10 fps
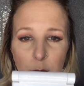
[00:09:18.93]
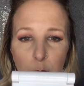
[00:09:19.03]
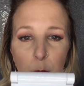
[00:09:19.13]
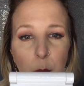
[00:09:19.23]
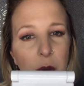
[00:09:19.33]

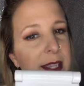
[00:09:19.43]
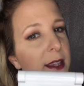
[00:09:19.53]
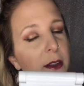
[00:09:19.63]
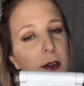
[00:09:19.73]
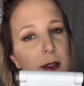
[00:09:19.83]
press
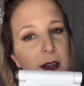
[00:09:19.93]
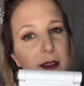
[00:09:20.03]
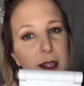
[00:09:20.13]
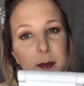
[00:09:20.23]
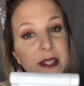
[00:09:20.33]
on your little
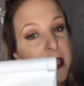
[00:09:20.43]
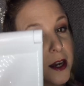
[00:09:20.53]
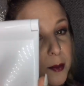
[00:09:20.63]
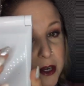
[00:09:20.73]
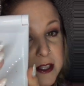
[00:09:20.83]
lips
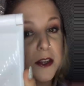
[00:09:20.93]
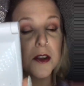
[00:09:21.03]
there, press on your